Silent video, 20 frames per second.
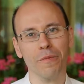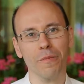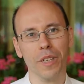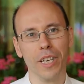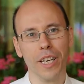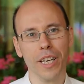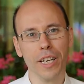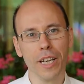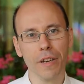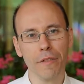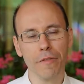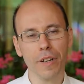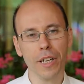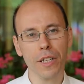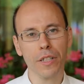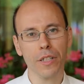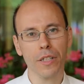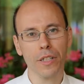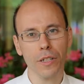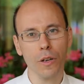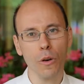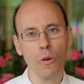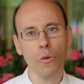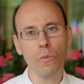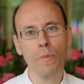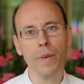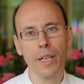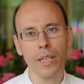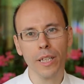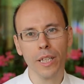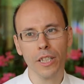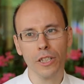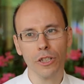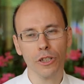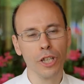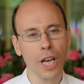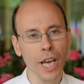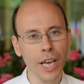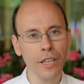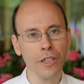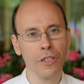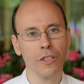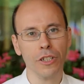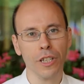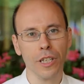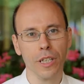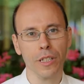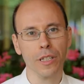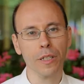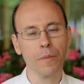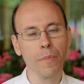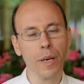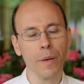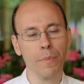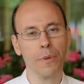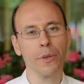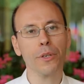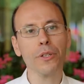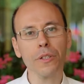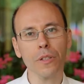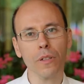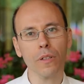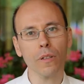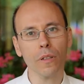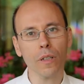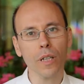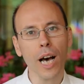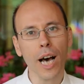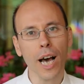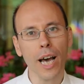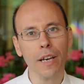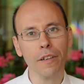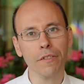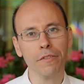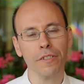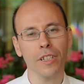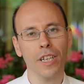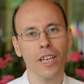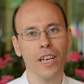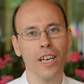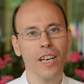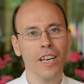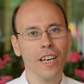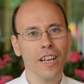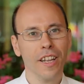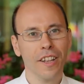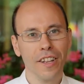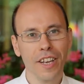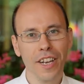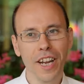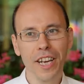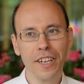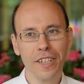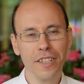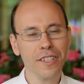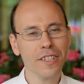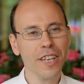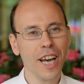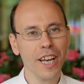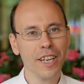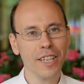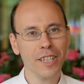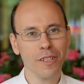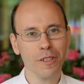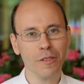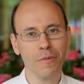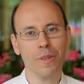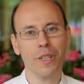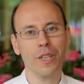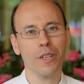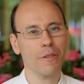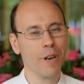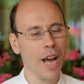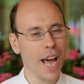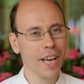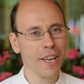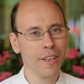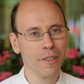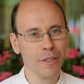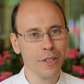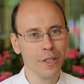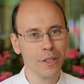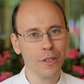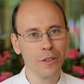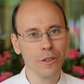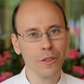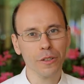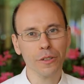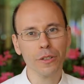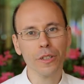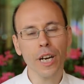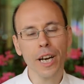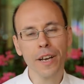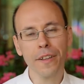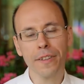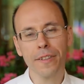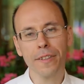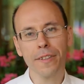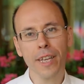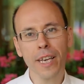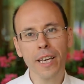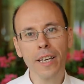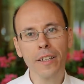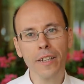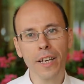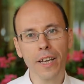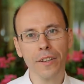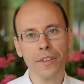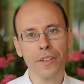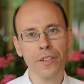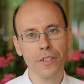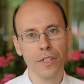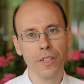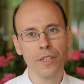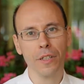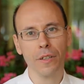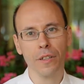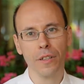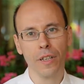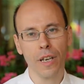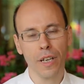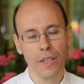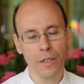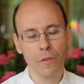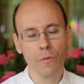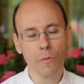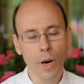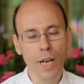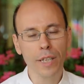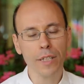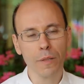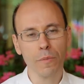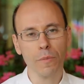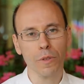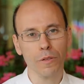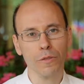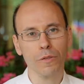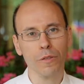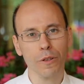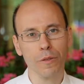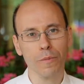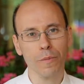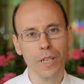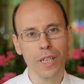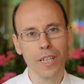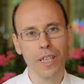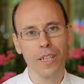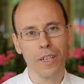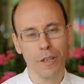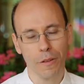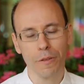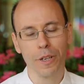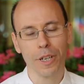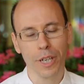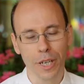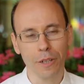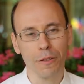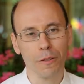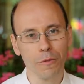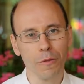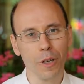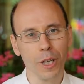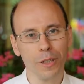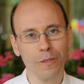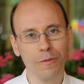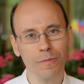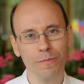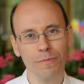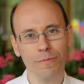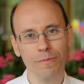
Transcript: on me, and I felt so many changes in my personal life that I decided to be a regular donor. I think that this is an investment for me, a very good one.